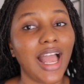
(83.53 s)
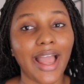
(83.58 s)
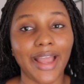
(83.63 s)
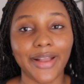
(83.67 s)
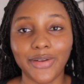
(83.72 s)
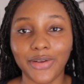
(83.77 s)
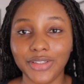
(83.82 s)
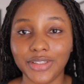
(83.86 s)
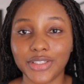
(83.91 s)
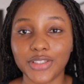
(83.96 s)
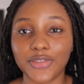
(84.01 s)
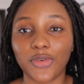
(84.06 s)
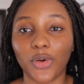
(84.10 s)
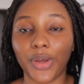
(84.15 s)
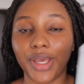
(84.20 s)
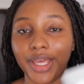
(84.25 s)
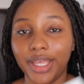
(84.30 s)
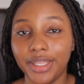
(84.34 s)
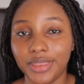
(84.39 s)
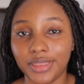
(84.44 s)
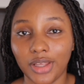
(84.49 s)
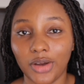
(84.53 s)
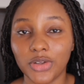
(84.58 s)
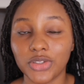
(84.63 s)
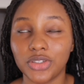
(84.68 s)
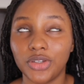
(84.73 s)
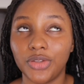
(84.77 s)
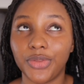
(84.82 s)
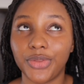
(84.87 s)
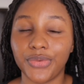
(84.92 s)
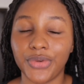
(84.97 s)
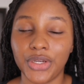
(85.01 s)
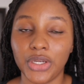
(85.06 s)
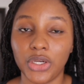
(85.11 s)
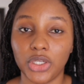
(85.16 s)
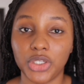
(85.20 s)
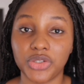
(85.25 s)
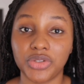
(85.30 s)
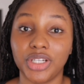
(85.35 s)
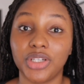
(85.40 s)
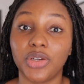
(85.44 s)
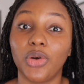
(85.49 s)
I got this for
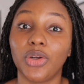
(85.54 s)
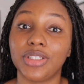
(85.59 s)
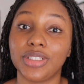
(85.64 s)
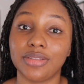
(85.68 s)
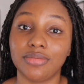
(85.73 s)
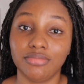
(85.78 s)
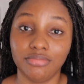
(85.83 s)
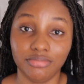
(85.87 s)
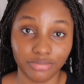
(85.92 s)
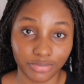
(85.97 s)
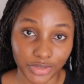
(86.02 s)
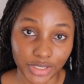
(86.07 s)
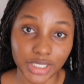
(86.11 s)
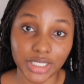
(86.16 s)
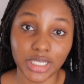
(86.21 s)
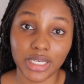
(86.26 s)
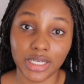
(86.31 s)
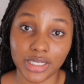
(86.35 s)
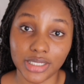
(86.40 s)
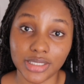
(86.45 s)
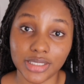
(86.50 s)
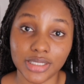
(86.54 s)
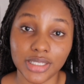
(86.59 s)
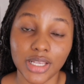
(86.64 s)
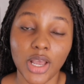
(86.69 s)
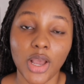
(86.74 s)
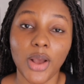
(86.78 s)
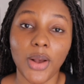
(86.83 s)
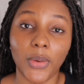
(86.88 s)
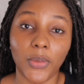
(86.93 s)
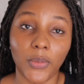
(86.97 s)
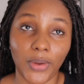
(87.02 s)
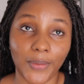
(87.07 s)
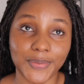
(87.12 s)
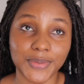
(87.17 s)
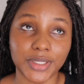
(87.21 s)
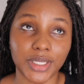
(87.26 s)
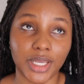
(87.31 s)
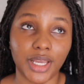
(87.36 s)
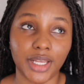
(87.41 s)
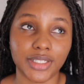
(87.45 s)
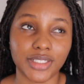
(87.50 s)
8,300 on Tika's
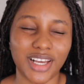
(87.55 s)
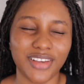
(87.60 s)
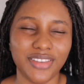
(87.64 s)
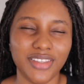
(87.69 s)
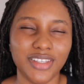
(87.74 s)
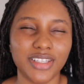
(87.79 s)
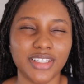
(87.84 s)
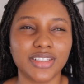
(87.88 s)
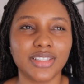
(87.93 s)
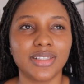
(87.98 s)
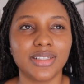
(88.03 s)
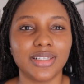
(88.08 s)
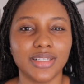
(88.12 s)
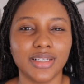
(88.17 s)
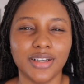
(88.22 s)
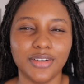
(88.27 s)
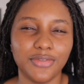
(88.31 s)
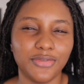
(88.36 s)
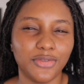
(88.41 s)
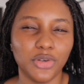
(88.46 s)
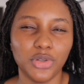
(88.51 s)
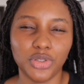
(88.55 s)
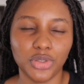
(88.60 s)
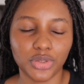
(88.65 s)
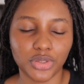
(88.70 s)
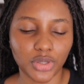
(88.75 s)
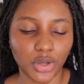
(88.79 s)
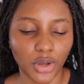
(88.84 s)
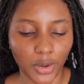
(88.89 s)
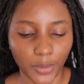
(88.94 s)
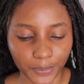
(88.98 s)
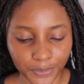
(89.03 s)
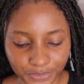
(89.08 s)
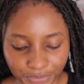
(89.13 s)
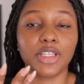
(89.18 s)
website. I think it's tika4.com.